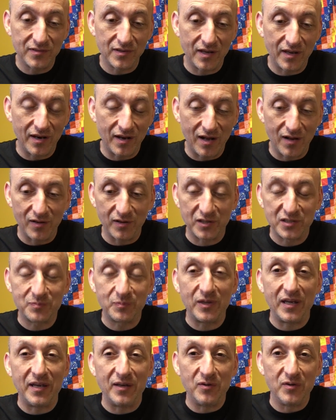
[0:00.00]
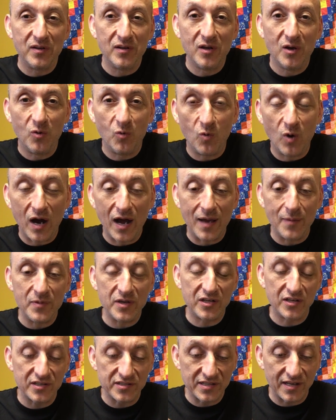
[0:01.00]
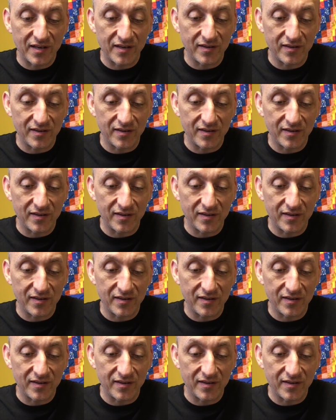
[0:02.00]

And I'll explain why. Because